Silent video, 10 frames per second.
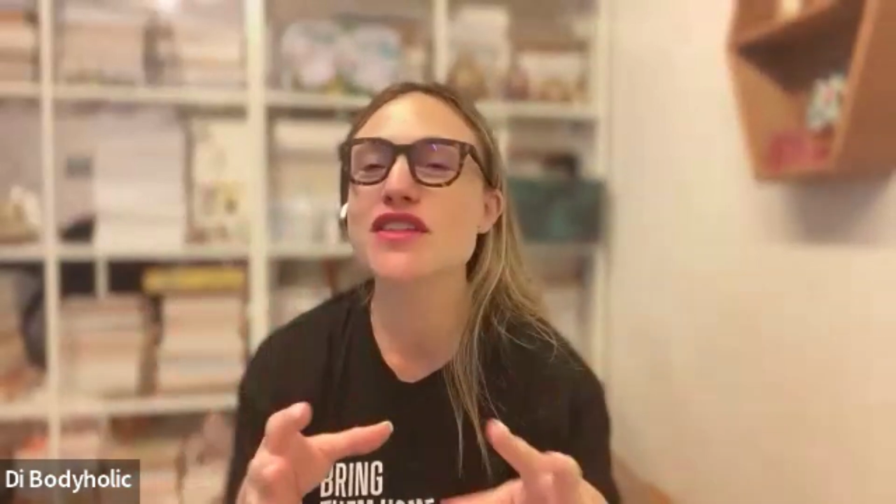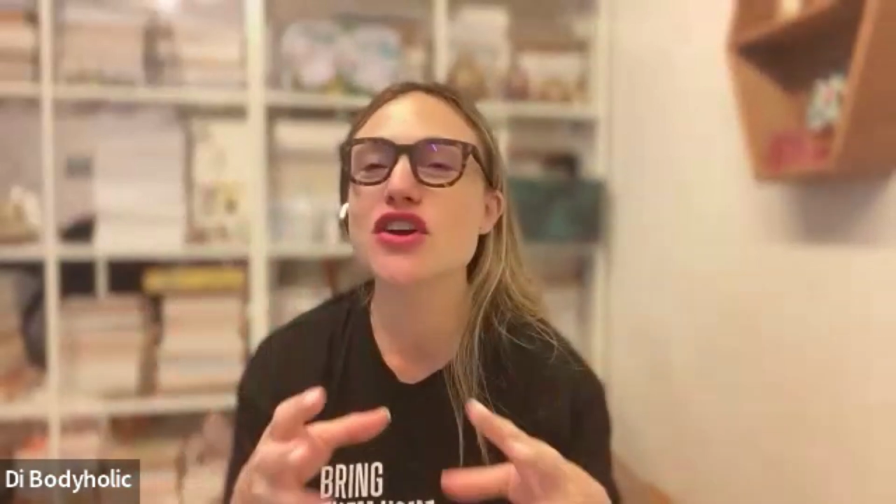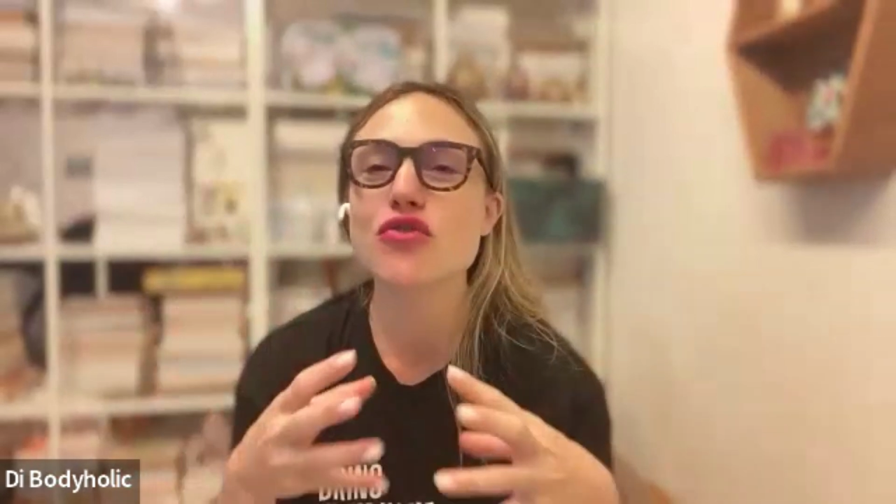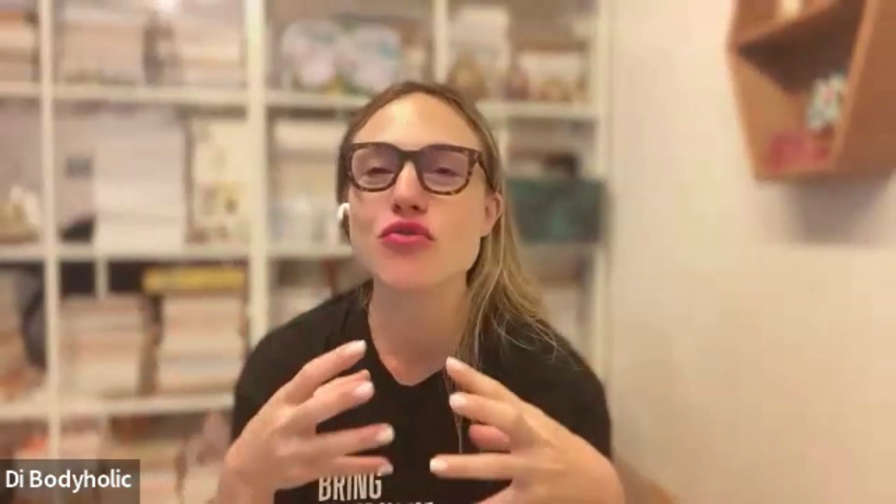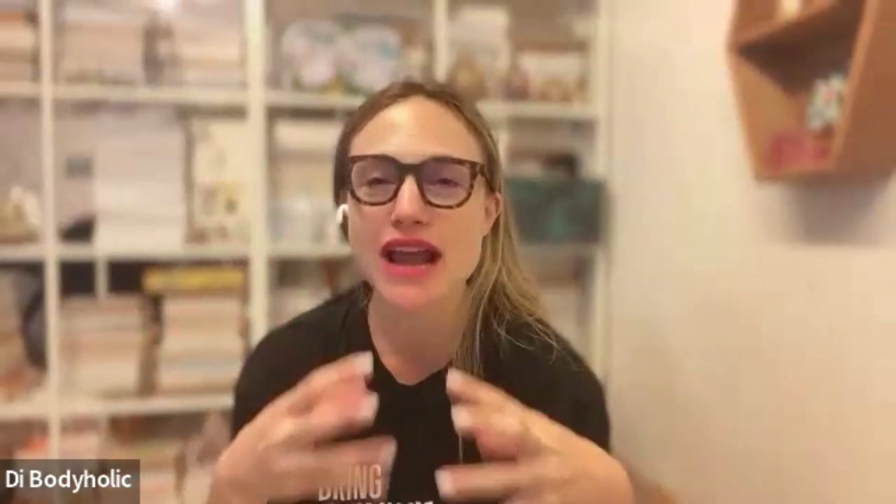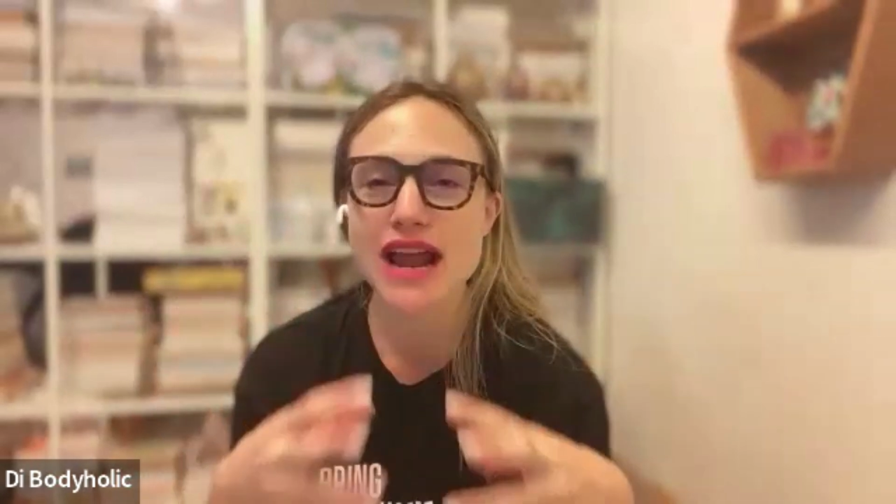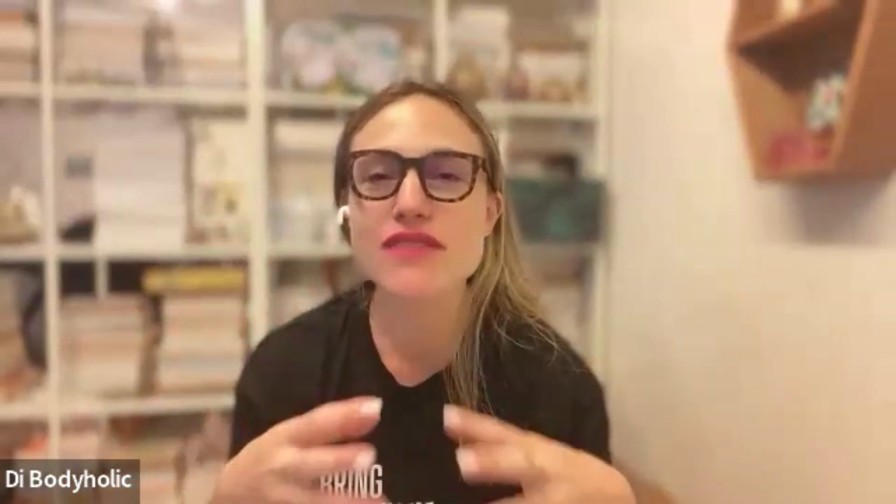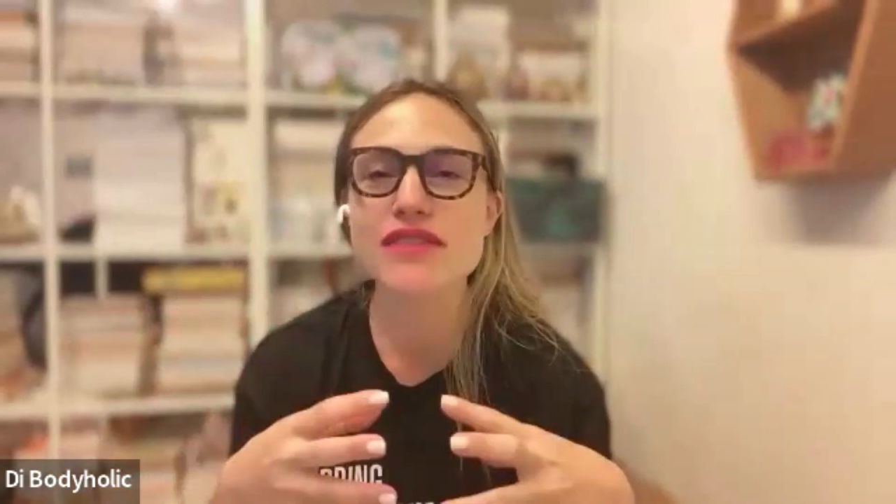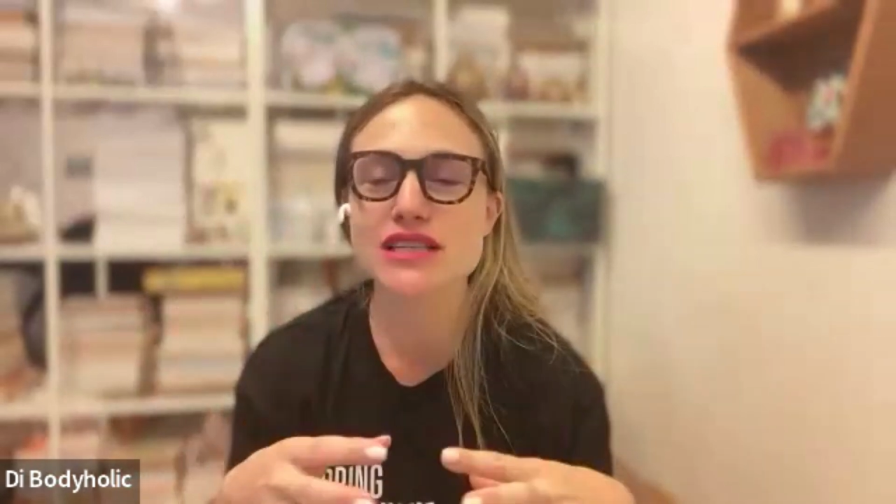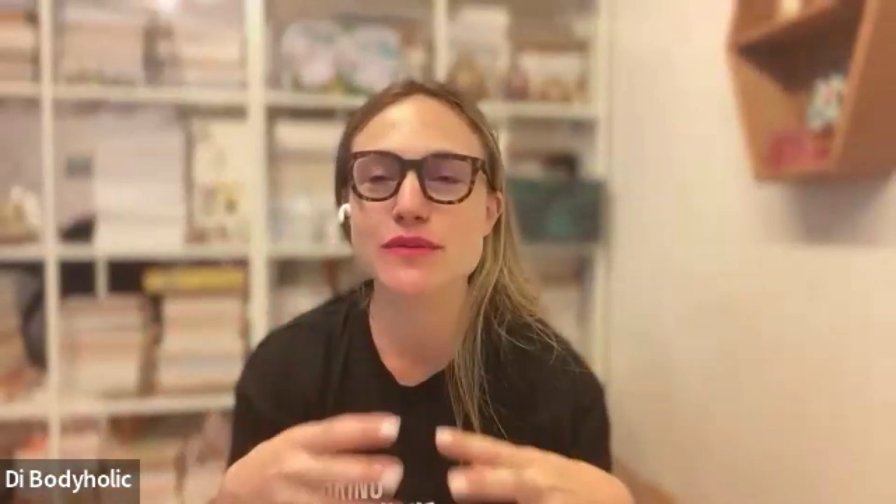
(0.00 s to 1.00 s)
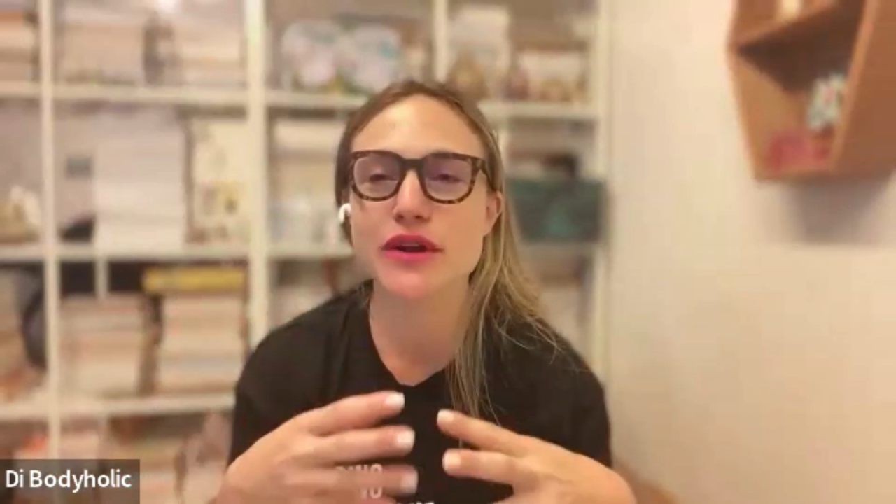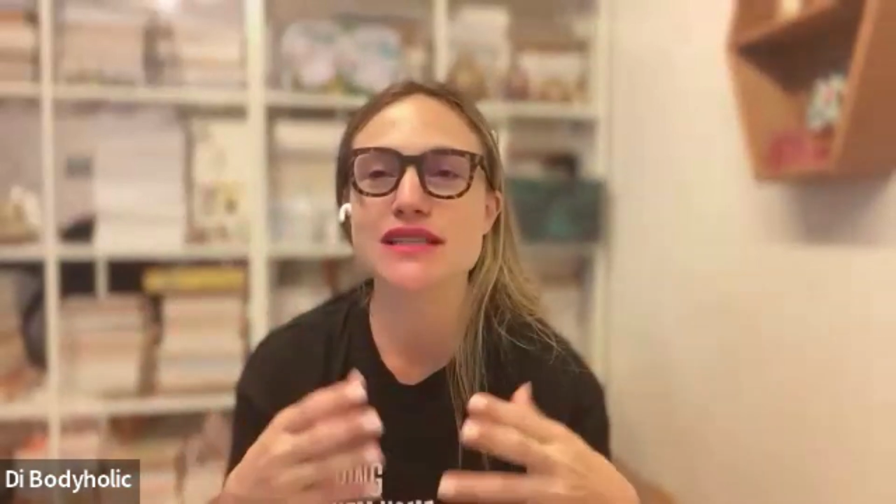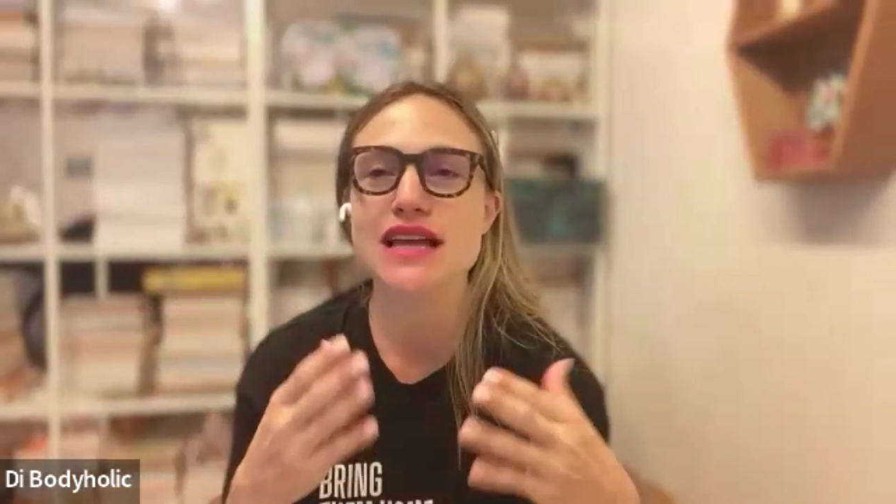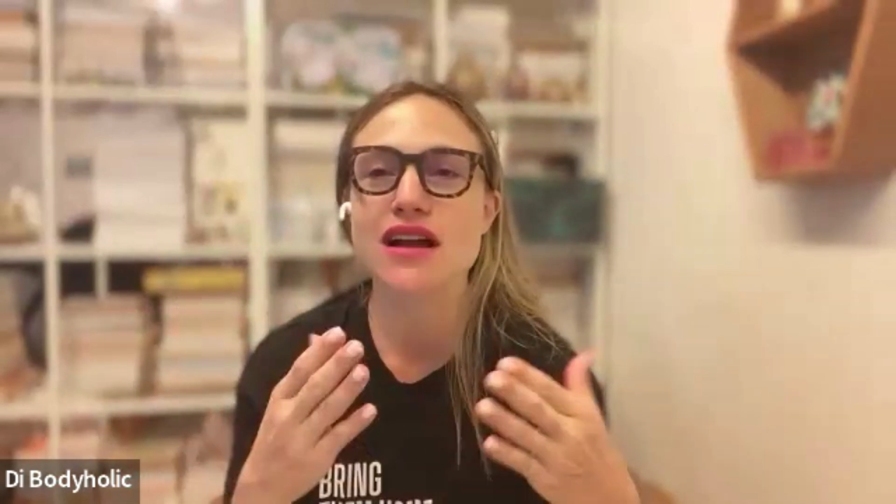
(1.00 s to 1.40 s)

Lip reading: the creative experience